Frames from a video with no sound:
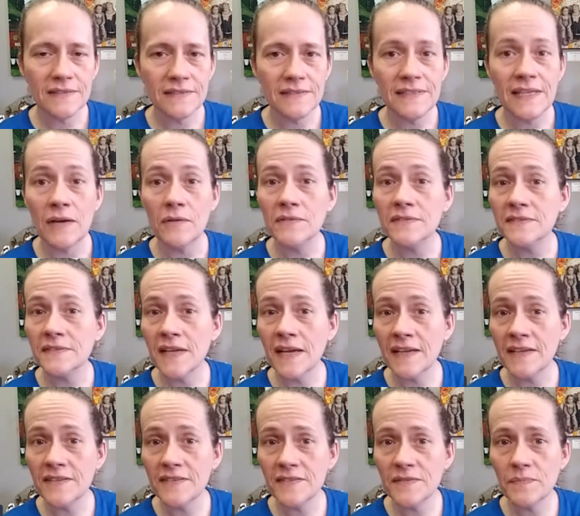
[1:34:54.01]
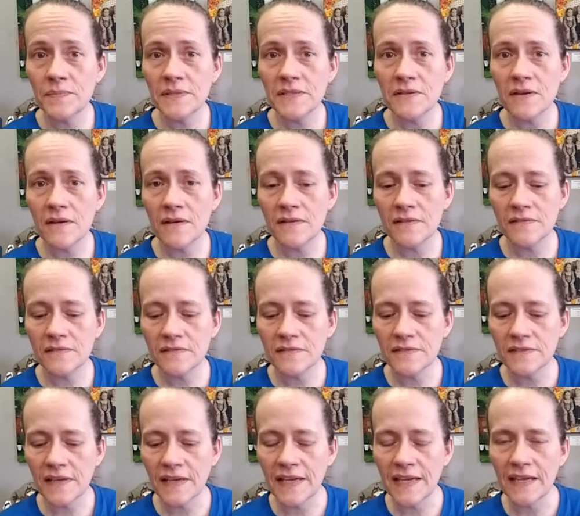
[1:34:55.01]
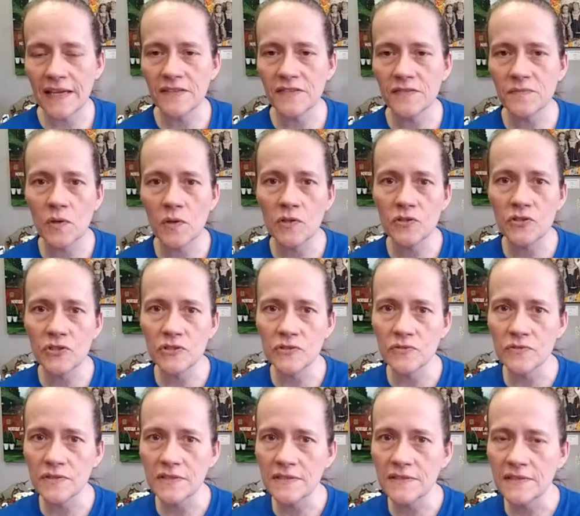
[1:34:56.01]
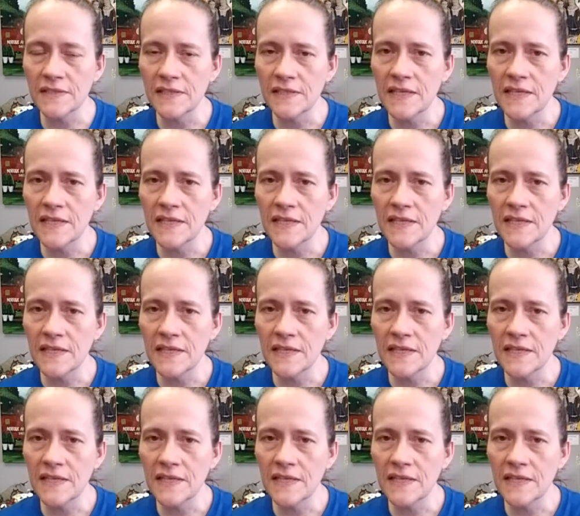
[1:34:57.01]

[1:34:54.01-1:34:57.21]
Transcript: Now it was nice because I had small children